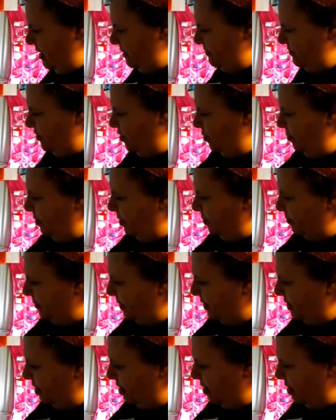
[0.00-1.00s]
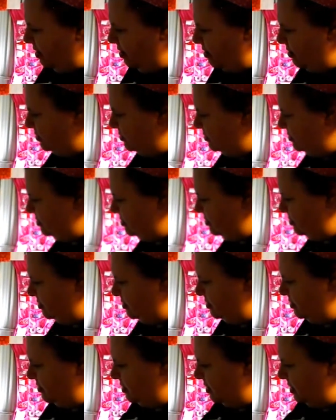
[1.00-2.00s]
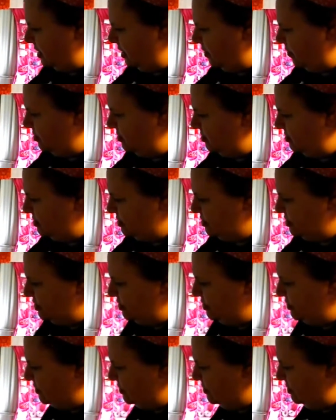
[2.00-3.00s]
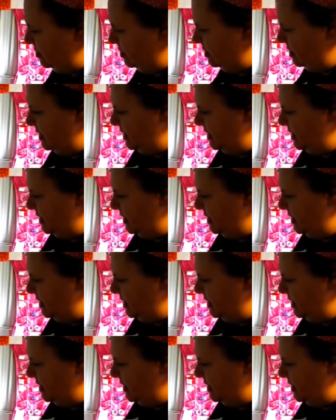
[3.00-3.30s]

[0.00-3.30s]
I've come on because I want to